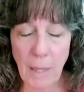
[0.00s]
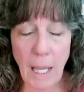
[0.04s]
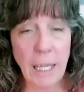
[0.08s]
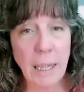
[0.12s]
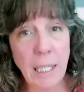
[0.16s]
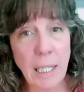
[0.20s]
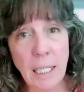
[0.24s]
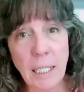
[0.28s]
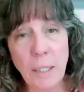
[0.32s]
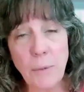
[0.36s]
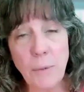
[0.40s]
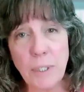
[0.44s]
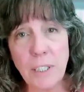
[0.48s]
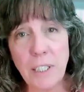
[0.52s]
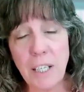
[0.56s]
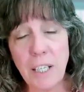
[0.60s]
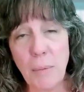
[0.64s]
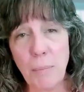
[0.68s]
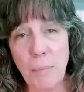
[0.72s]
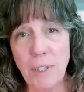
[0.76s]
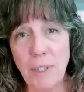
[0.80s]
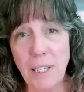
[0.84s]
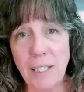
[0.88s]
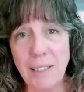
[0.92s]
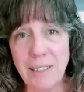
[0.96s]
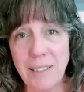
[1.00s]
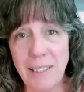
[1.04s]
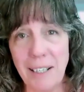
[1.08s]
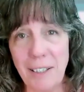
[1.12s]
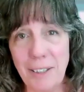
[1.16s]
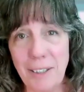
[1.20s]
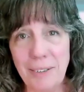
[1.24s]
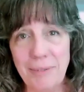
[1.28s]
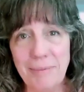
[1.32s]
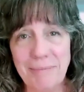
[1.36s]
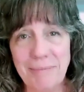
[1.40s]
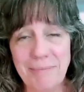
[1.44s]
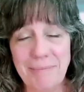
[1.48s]
and then it was a couple days
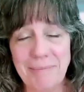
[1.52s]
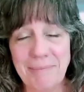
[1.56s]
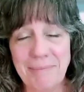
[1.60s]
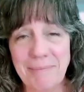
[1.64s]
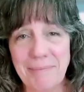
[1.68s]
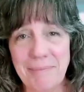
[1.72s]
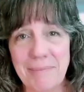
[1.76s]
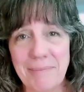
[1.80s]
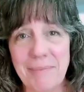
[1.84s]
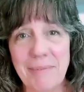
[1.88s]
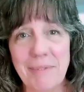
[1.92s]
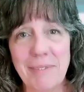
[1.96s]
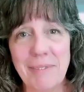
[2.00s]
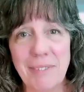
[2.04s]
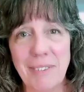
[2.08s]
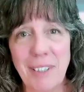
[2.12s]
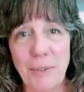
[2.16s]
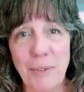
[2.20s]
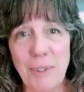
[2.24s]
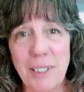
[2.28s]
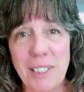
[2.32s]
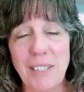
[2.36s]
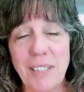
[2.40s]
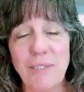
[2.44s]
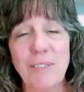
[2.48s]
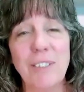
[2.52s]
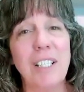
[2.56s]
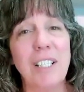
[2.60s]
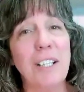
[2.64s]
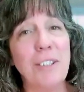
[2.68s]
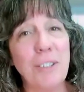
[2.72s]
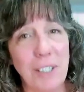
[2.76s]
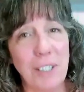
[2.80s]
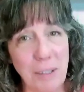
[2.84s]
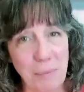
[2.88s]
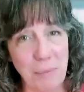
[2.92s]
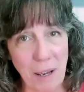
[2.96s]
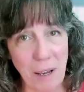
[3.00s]
later, I receive
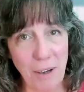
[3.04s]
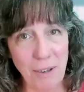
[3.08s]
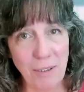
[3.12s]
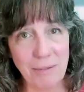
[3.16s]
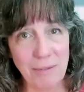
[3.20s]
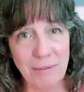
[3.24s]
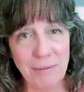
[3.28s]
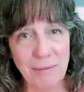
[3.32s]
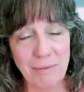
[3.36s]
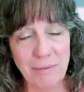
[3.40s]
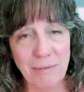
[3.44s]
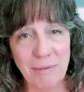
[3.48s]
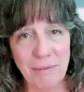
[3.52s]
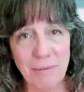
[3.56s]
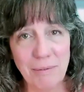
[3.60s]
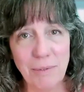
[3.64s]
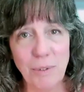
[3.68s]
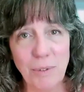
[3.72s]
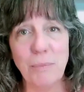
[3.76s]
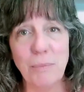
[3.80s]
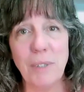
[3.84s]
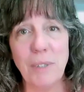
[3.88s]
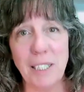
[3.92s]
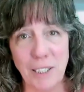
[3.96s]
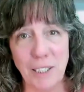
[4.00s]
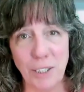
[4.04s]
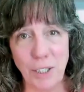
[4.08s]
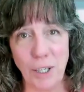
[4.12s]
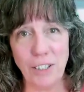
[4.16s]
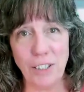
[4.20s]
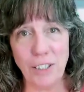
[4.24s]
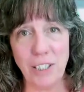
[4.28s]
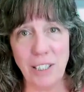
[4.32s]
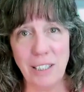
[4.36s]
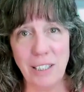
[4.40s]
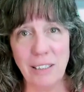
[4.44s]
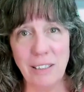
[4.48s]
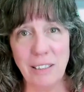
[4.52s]
another email from the
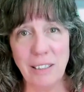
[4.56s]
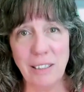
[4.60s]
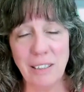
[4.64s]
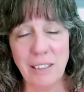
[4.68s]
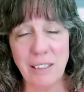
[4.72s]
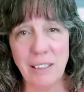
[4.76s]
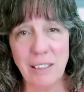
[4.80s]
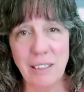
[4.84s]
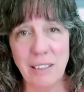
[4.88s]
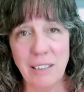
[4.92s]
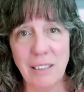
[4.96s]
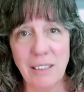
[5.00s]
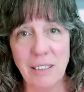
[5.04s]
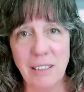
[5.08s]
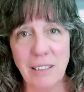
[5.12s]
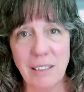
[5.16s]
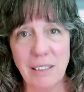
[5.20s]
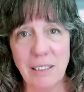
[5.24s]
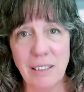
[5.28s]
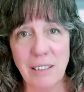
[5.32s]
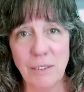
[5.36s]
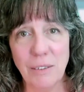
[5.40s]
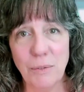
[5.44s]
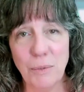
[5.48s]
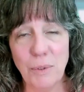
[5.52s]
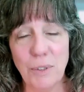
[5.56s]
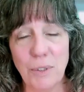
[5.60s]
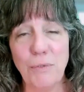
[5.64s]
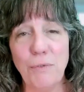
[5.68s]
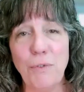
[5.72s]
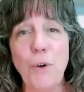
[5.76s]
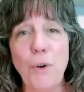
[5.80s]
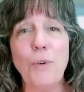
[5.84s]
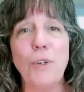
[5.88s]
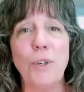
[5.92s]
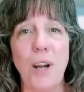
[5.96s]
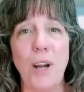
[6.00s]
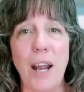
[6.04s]
sergeant with a
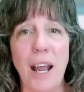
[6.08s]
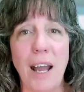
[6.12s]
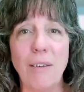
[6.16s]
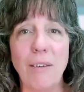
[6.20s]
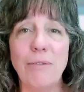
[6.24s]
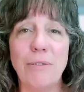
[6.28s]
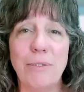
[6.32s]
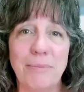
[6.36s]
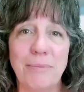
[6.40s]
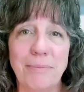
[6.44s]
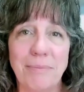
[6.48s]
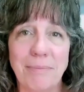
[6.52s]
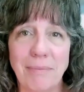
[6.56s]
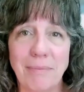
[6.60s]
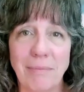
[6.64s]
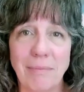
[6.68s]
photograph.